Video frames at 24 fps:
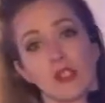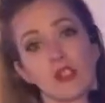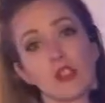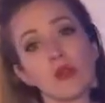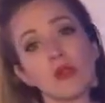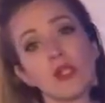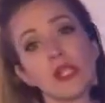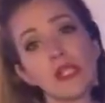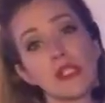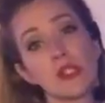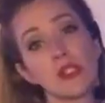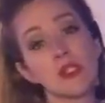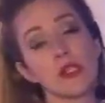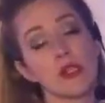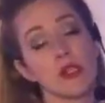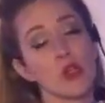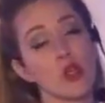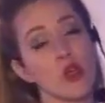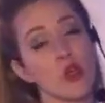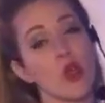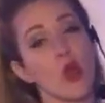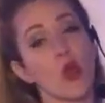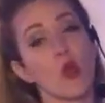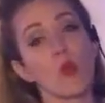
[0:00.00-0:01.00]
so let's
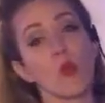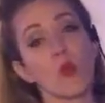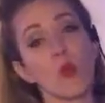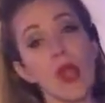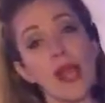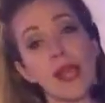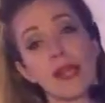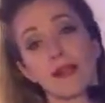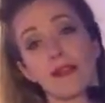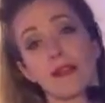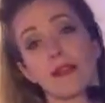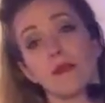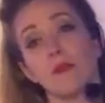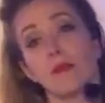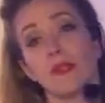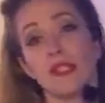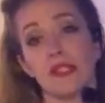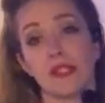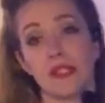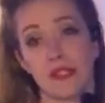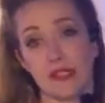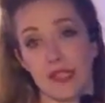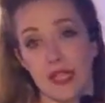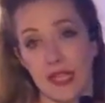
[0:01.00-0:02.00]
correct the
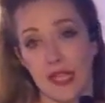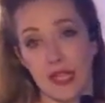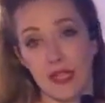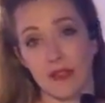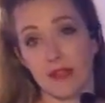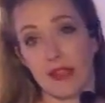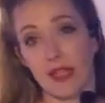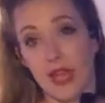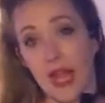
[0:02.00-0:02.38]
mistake